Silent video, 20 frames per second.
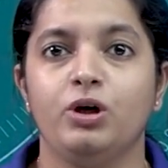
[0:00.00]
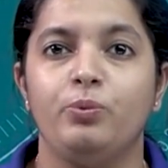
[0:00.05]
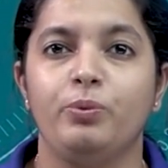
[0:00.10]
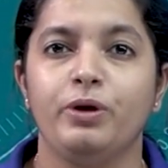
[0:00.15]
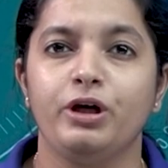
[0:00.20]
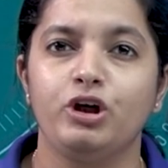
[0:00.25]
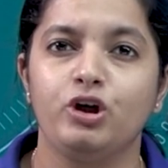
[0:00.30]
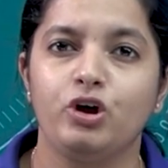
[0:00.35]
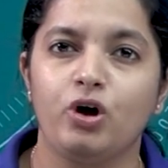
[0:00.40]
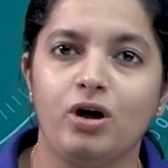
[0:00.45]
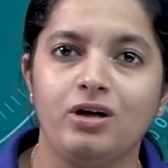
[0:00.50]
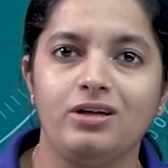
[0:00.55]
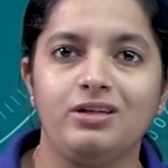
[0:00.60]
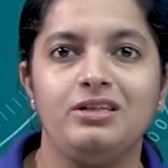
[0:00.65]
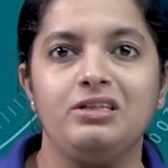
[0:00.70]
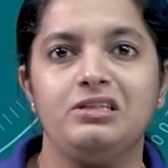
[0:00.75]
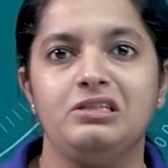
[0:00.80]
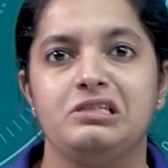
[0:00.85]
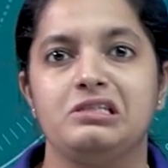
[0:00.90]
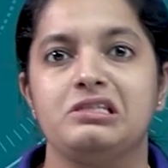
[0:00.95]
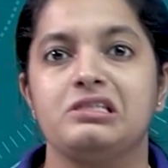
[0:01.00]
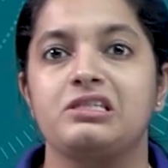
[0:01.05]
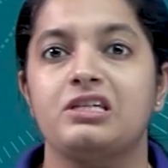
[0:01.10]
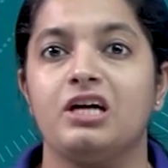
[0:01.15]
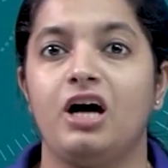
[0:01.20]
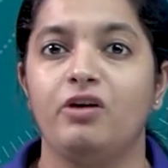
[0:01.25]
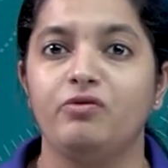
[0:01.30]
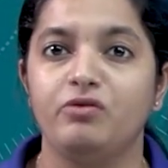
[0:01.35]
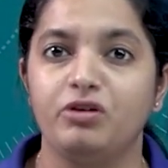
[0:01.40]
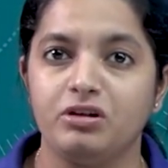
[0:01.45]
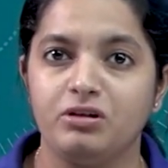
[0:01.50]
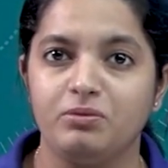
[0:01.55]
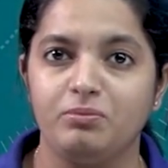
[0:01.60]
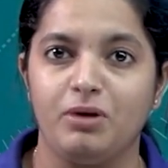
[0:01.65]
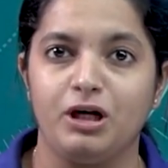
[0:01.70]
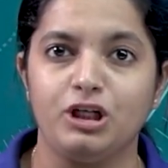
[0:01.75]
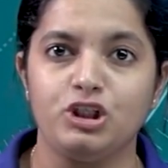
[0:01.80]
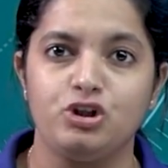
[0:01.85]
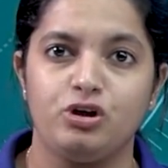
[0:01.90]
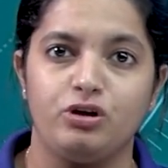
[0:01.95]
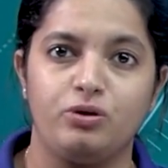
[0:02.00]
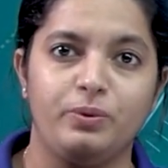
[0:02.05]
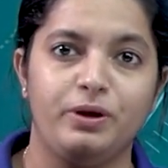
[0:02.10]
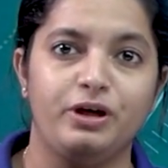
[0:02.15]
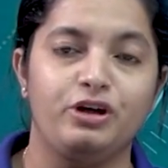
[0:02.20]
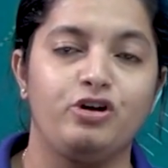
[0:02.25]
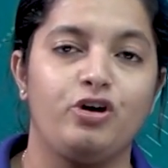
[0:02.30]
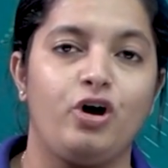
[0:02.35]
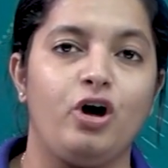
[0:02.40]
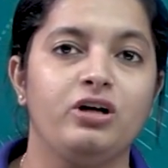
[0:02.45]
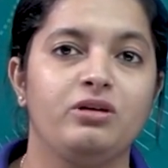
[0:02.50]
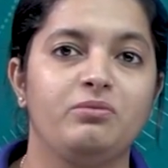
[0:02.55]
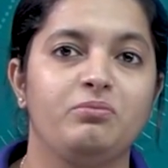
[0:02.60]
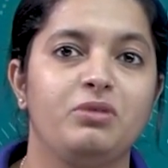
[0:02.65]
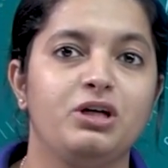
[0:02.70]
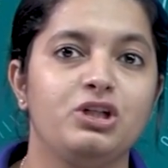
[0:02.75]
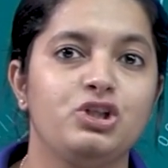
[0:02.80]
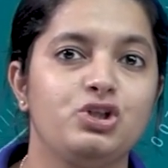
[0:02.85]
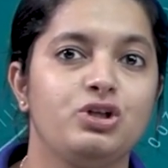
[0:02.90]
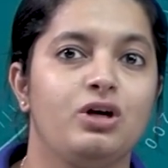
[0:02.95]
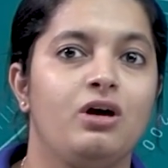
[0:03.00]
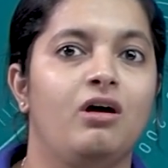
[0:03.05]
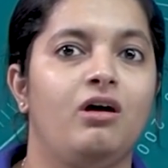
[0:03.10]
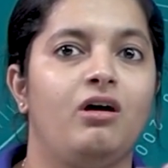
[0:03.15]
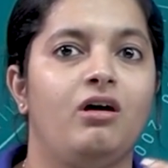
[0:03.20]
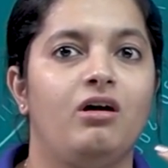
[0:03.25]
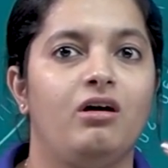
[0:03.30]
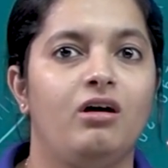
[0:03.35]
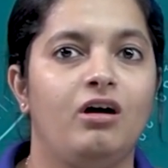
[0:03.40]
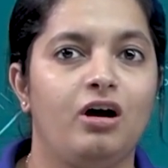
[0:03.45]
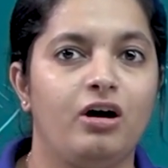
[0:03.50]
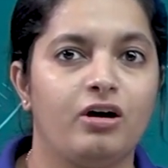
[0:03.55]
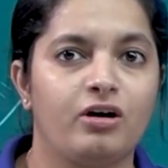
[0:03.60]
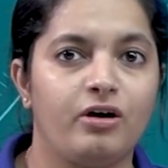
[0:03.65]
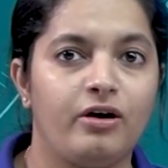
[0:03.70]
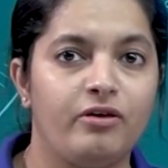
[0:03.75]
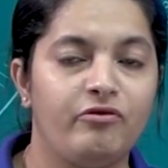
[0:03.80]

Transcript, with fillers: were not yet discovered much or were not much uh,